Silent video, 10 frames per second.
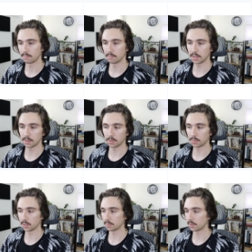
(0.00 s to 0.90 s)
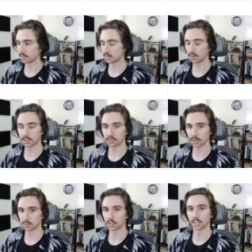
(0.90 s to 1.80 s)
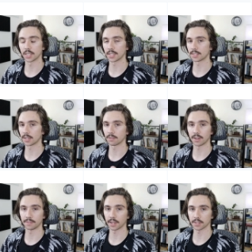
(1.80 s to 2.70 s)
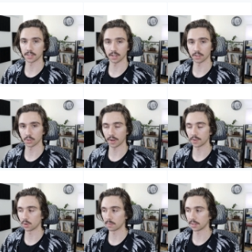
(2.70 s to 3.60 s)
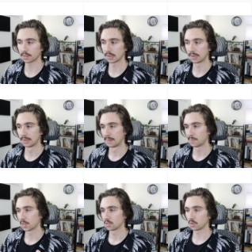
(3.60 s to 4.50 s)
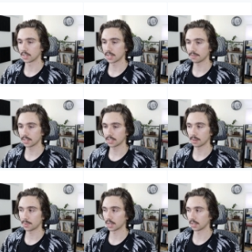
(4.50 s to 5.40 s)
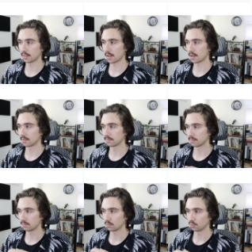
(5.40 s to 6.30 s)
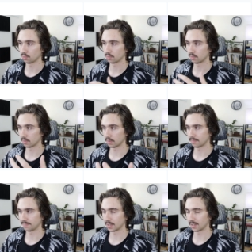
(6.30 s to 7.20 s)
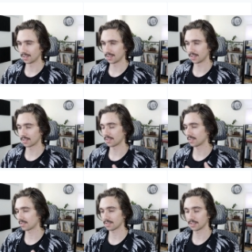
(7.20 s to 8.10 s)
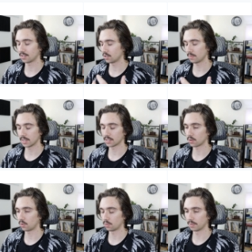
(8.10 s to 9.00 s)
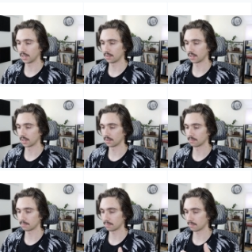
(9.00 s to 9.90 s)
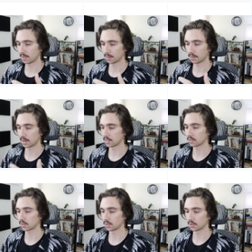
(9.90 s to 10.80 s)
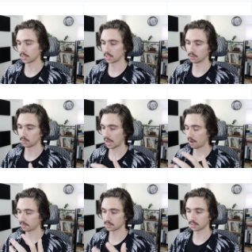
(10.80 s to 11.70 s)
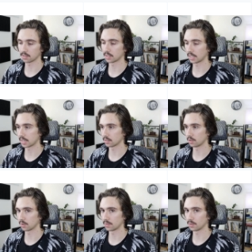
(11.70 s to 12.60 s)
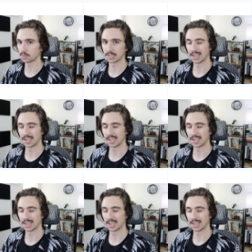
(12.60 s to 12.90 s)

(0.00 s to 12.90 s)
minimal bullet points, no description, they sell $5,000 in revenue a month. So it's definitely something that it's, it's, it used to be this whole big thing. Like when I started learning that you have to sell something that has low reviews,